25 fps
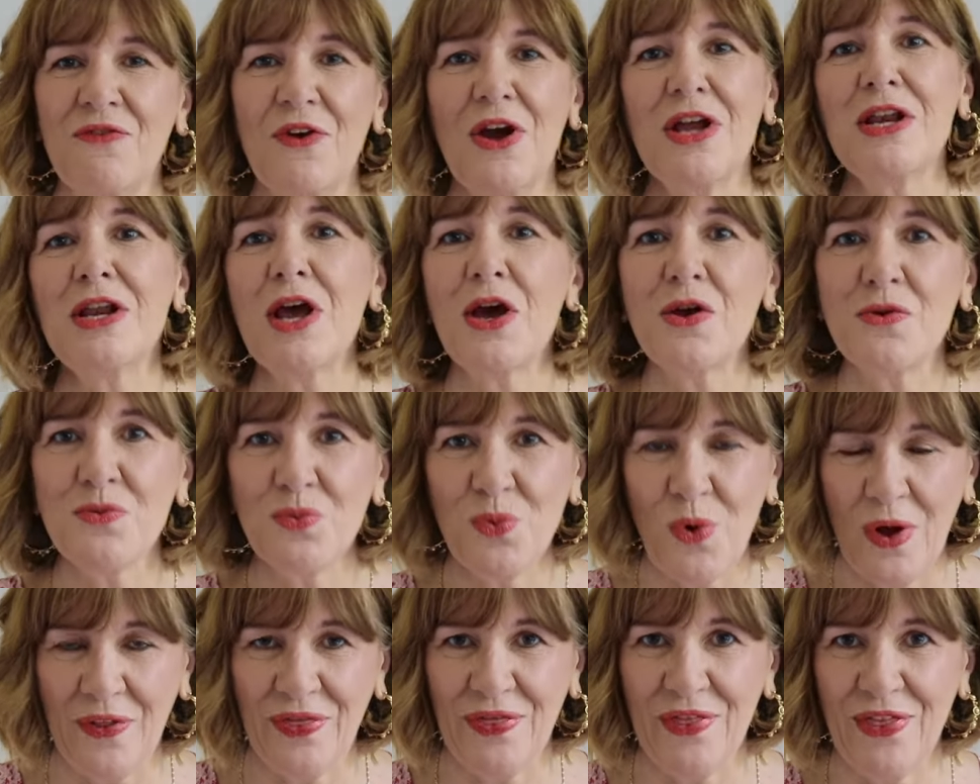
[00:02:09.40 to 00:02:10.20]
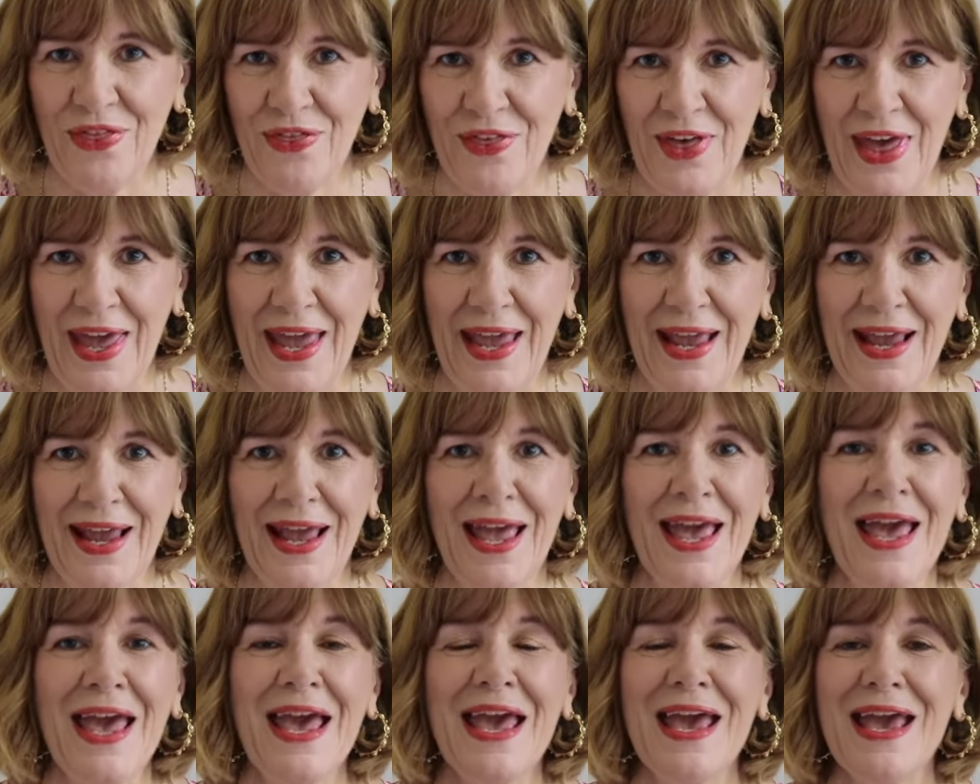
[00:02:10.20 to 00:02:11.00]
I know one
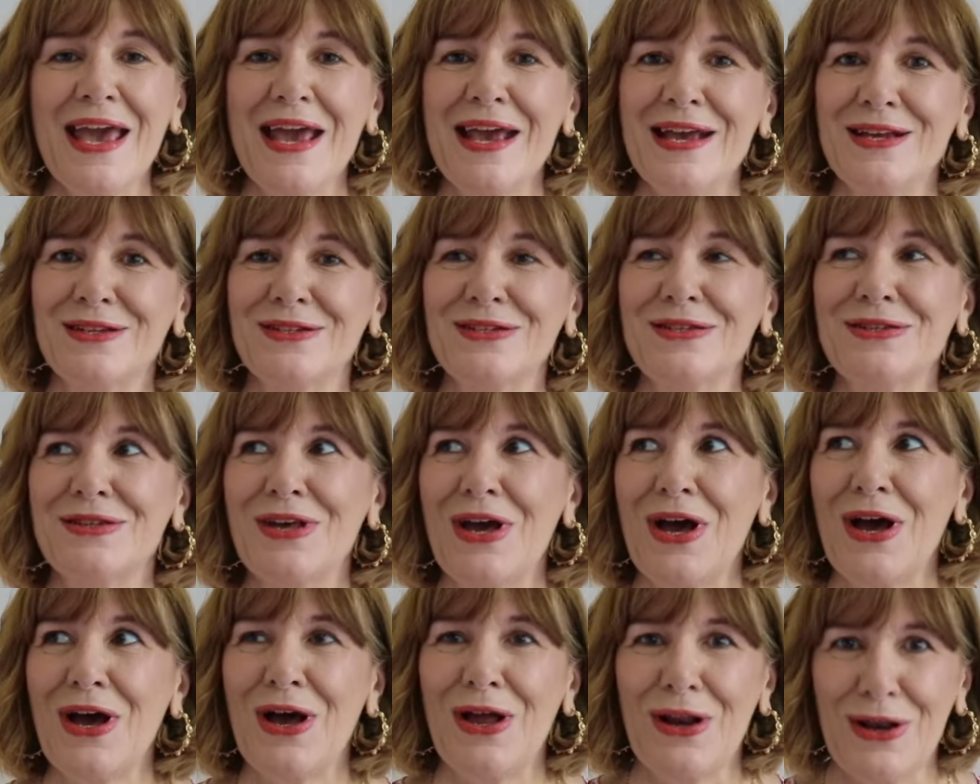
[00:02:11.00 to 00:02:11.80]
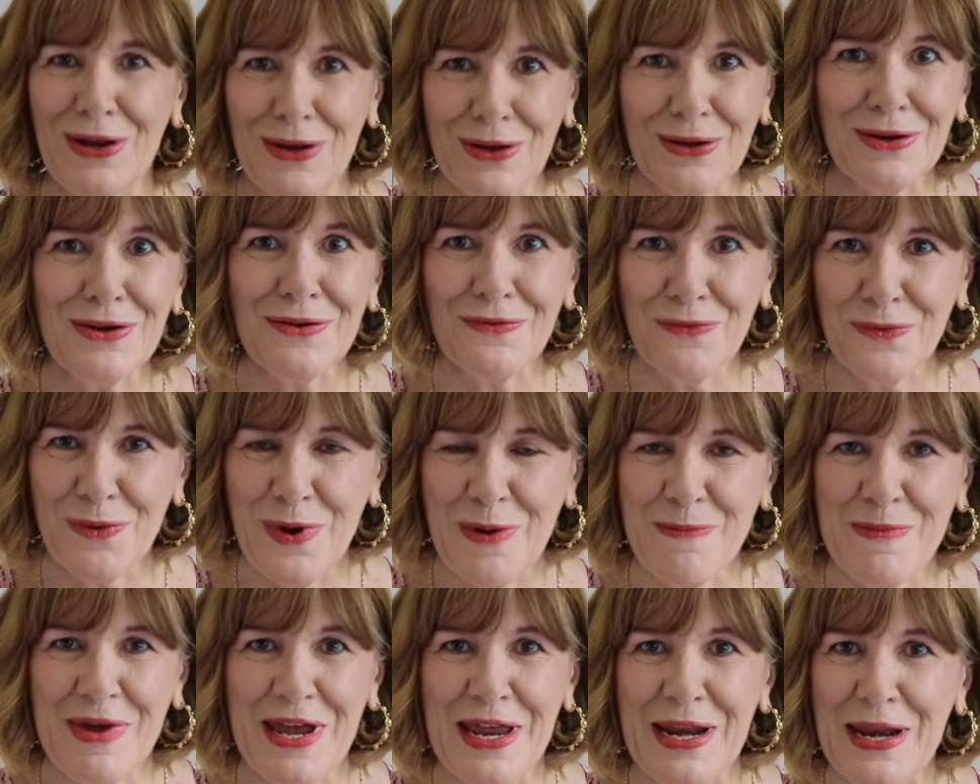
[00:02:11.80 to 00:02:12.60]
thing, it's that a lot of
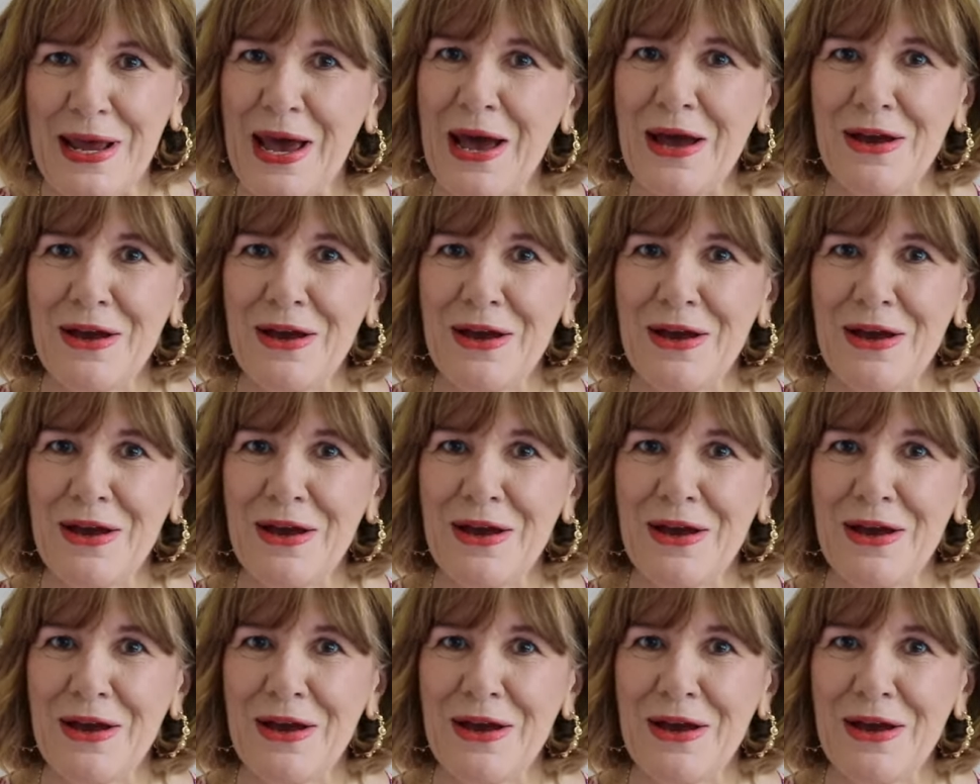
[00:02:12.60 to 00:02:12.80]
women